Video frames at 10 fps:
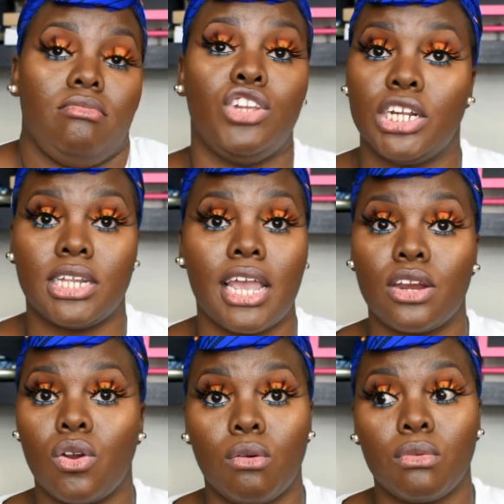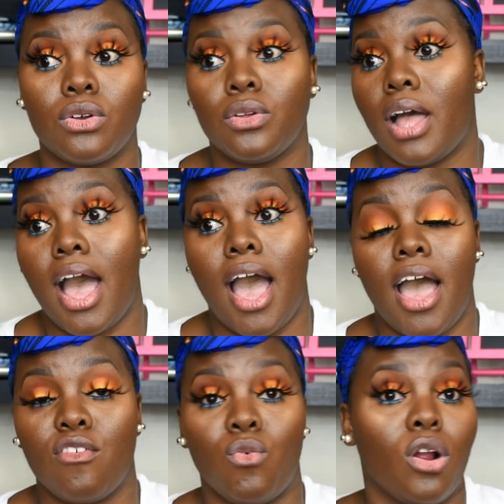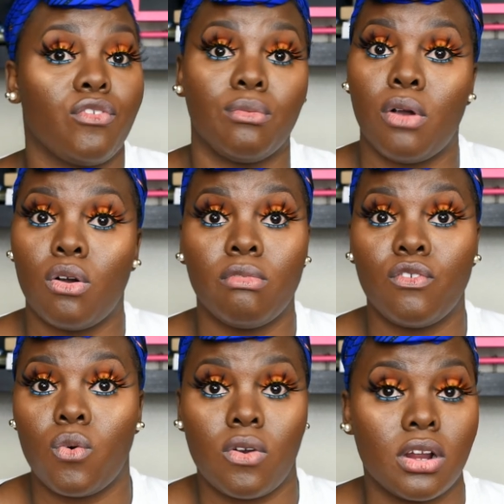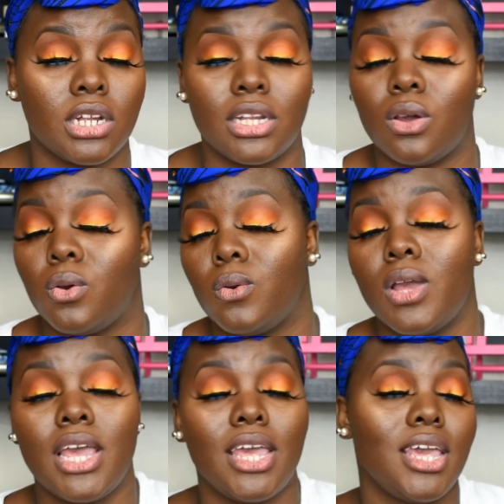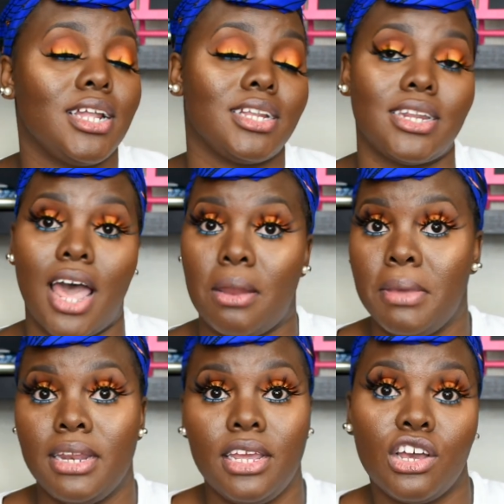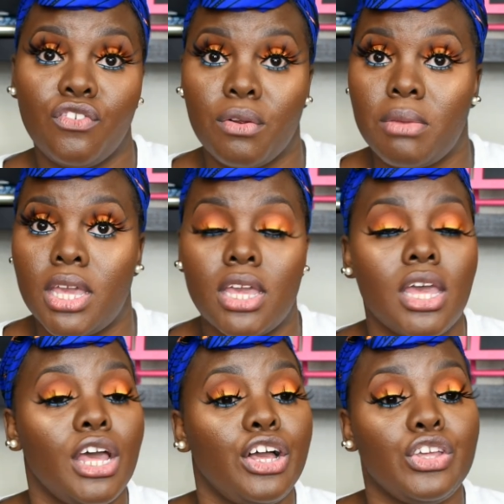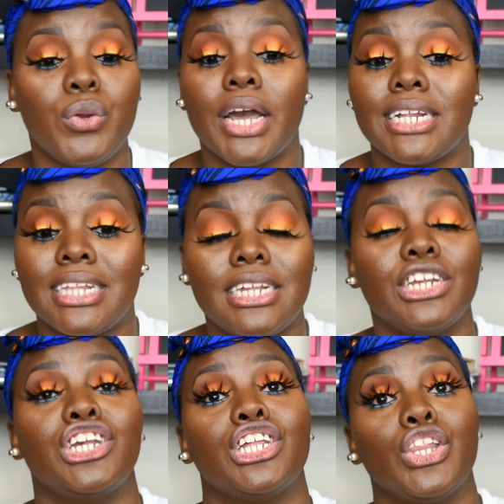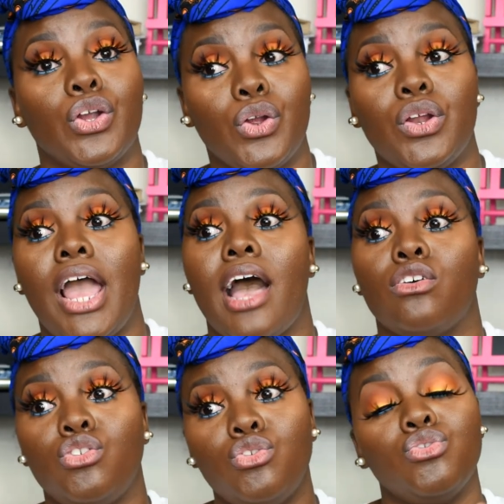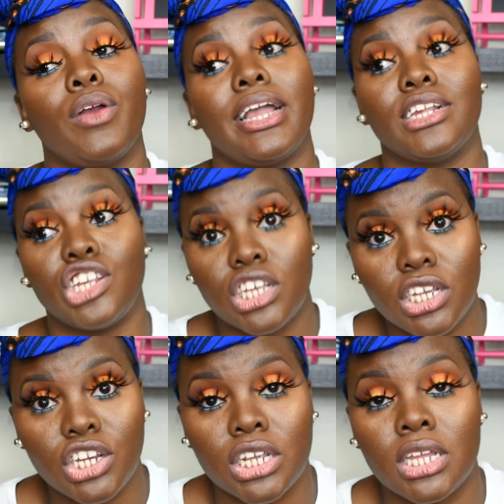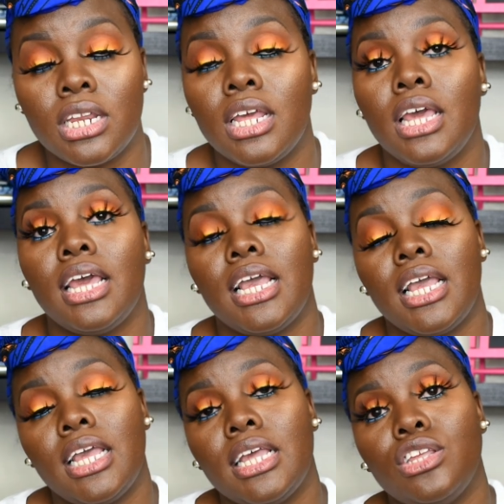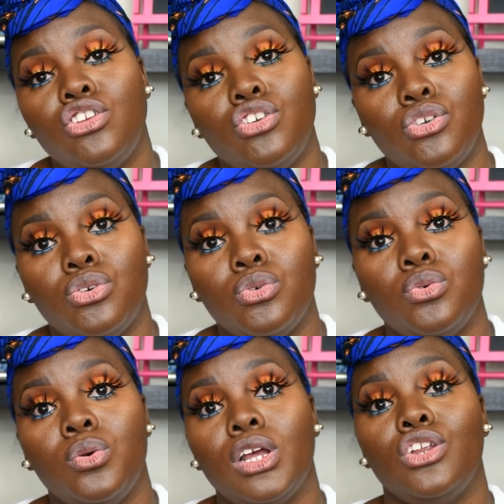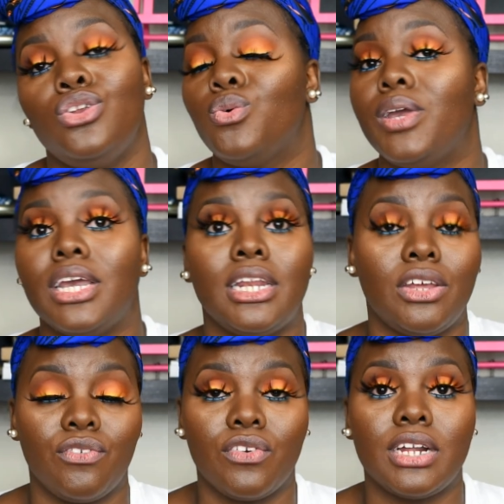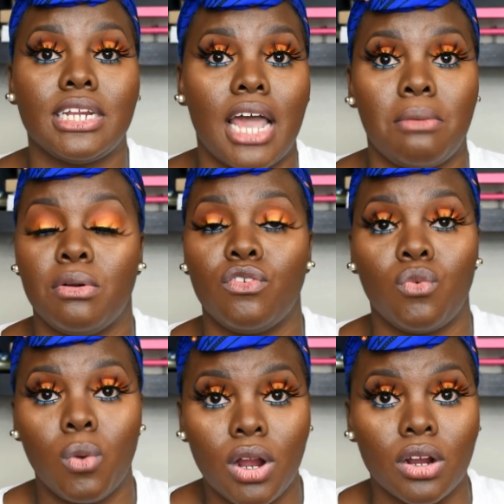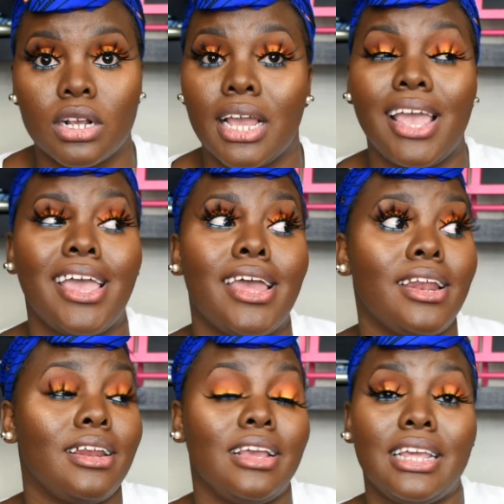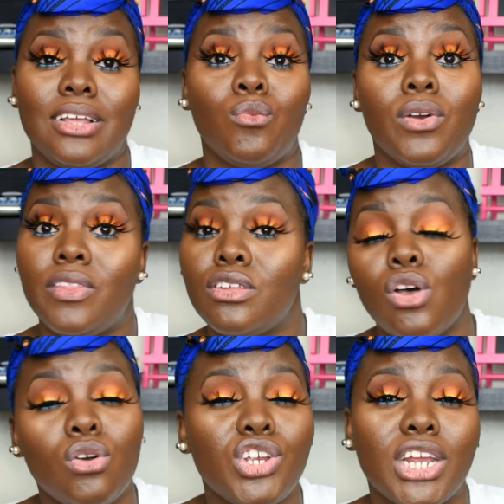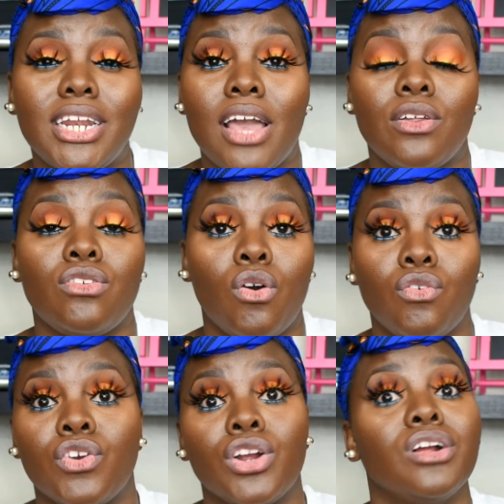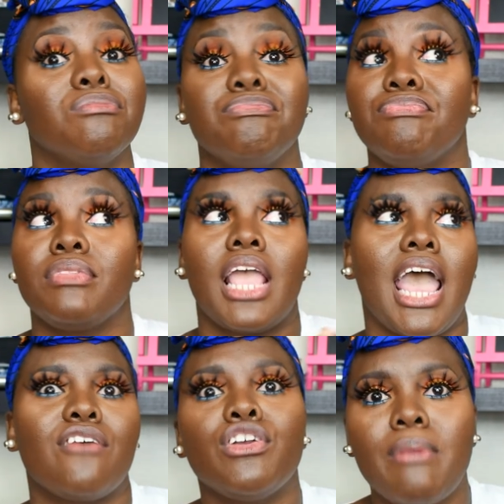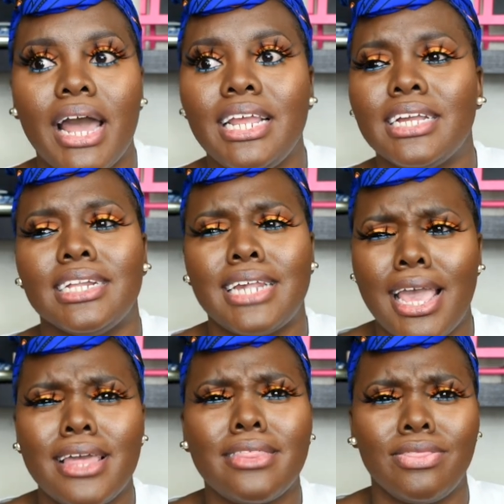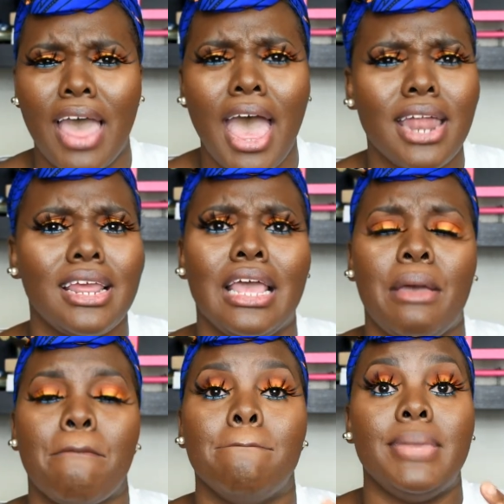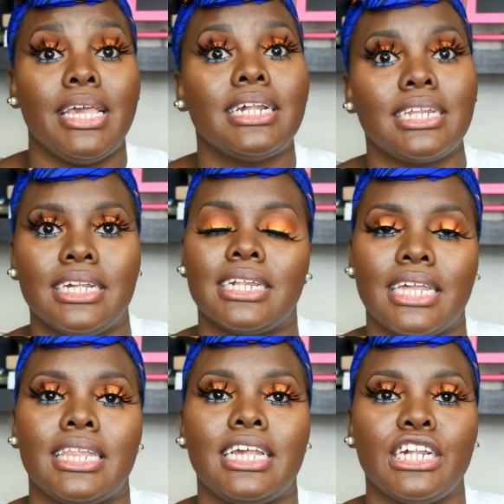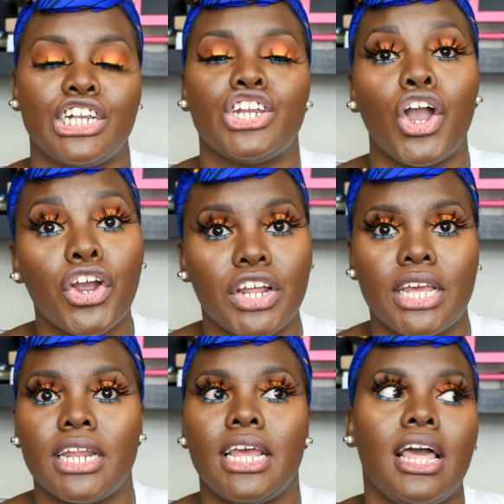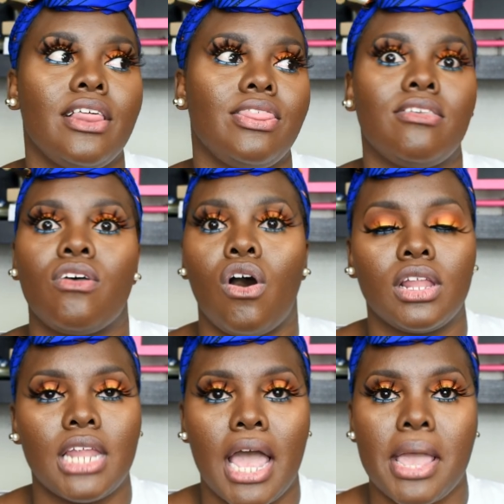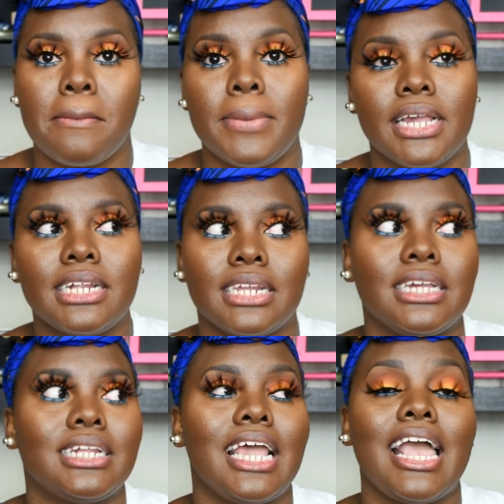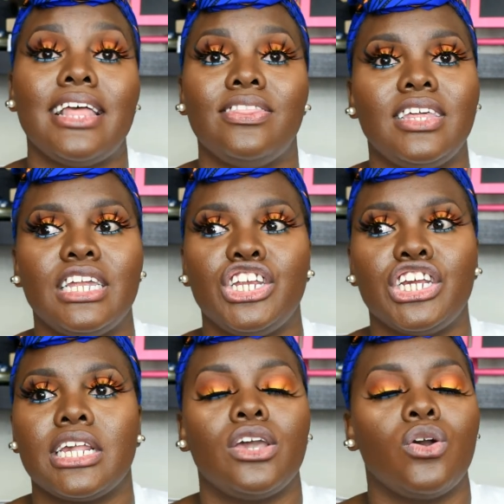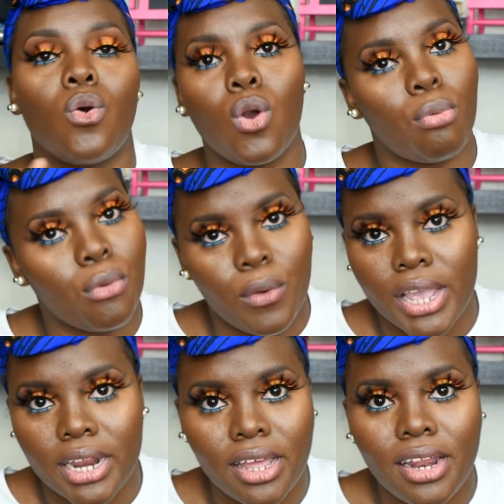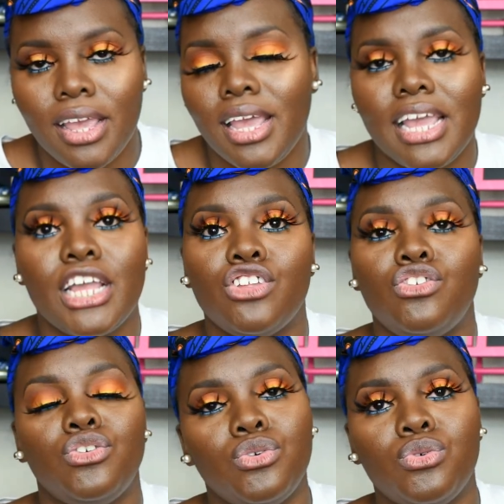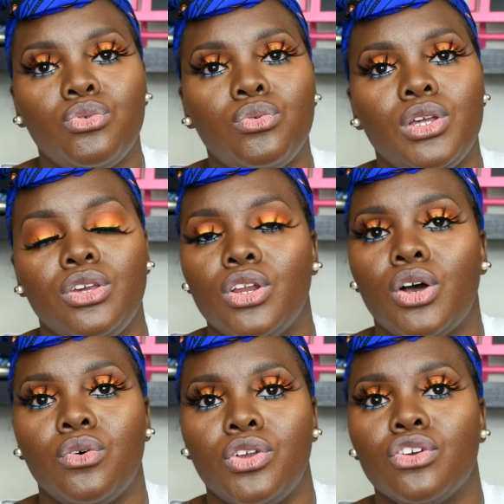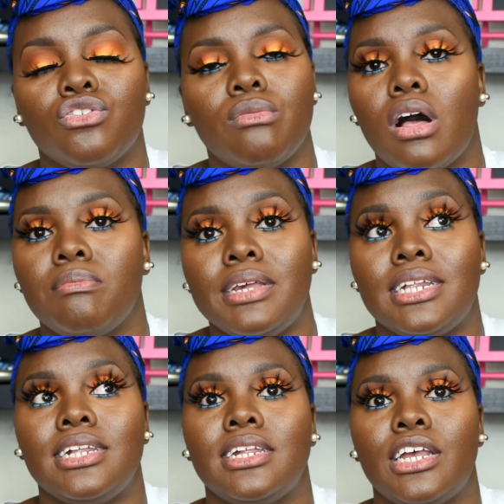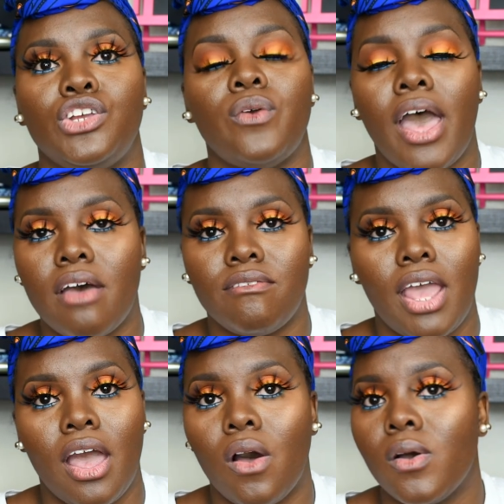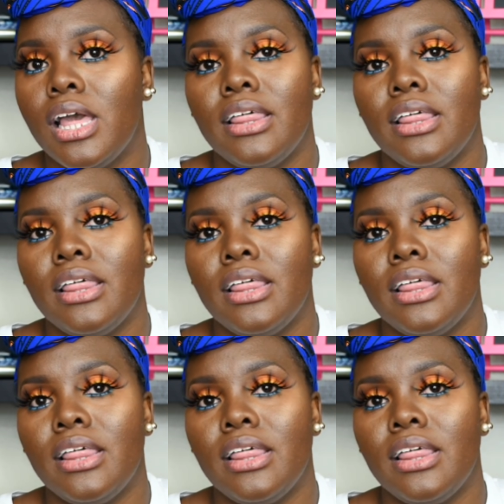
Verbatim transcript: Just like normal, I've worked from home before, so it's not a big deal for me. You guys need to just learn how to transition into doing a different type of work. And when this whole shutdown is over, everybody can take that business that they started, this online business, and then just incorporate it into, you know, your small business that you have now.